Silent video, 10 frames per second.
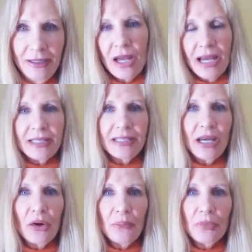And
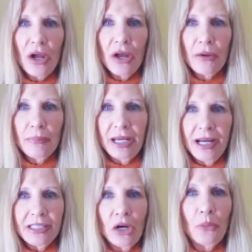so,
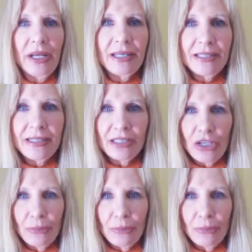because our weaknesses